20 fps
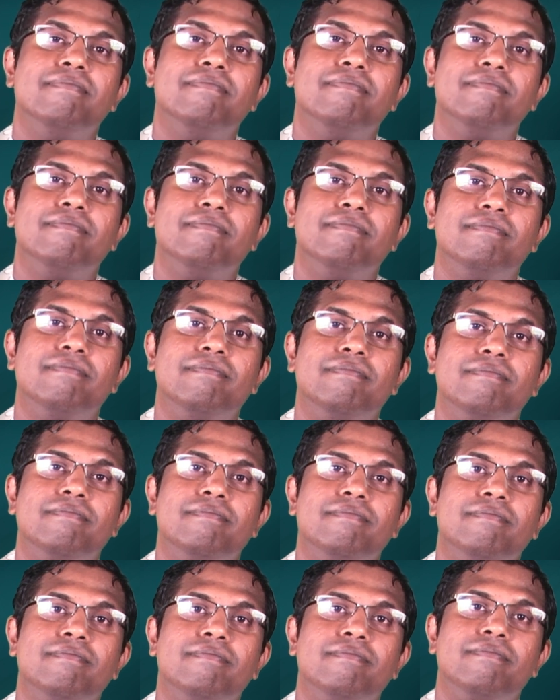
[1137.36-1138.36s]

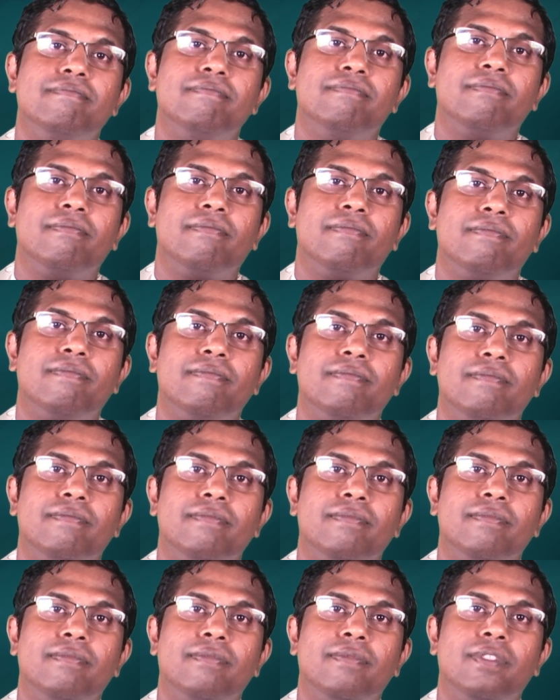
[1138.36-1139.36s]

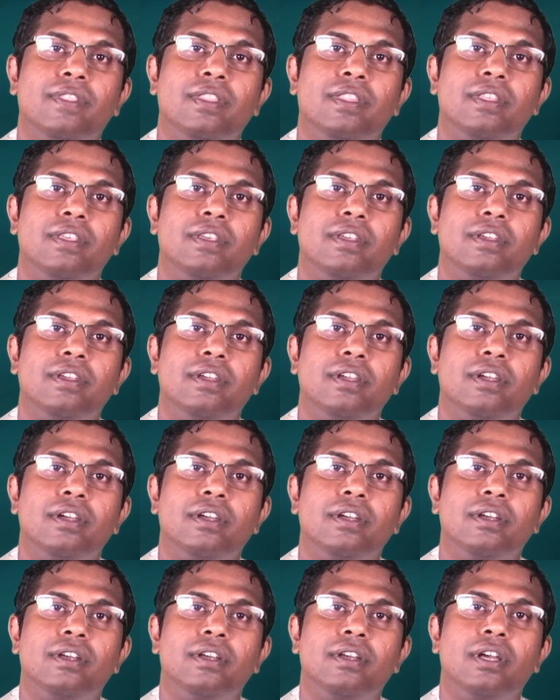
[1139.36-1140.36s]
[no speech]